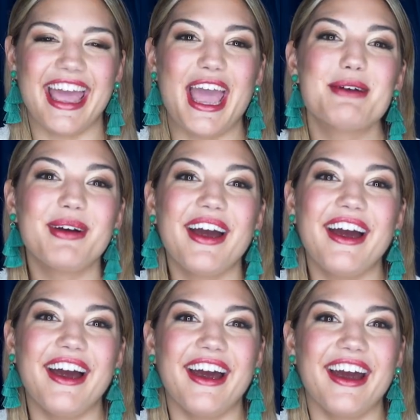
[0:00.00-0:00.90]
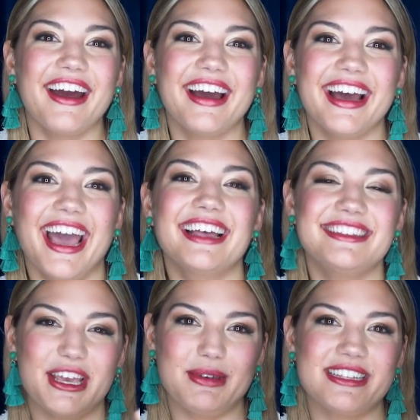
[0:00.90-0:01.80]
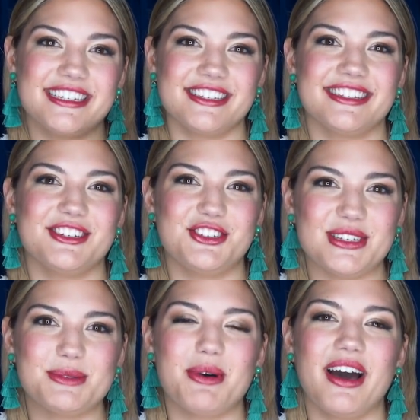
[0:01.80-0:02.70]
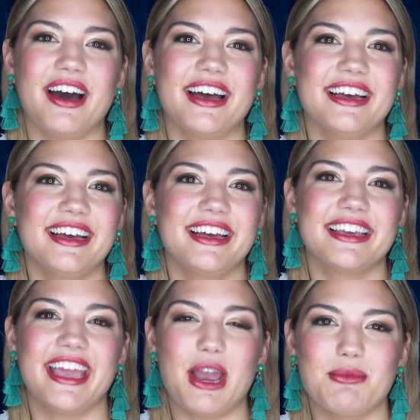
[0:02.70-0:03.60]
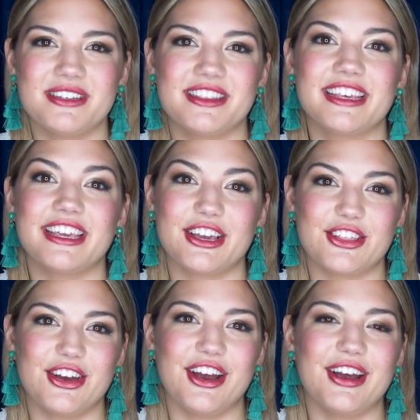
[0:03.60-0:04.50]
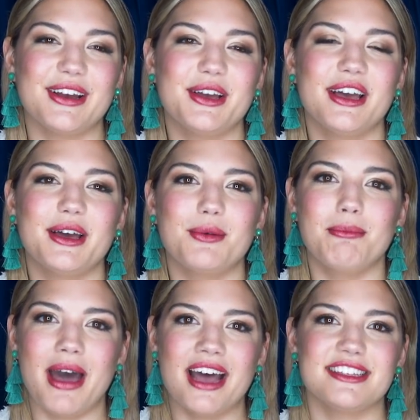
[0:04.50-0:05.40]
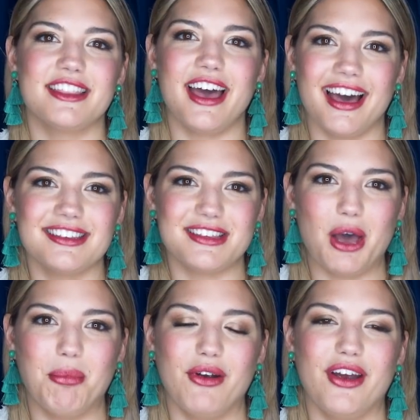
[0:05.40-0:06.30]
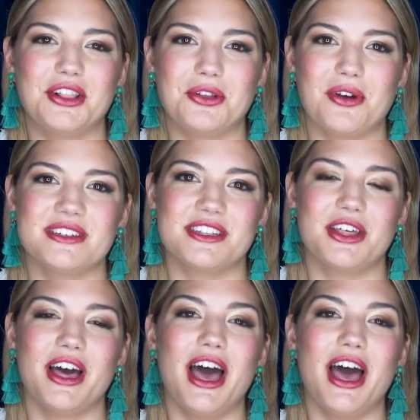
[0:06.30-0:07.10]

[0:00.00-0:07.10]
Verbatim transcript: Amber! And Damian did the G Spot, Cameron did the Giggler, Matt did the ass slapper and Lauren did the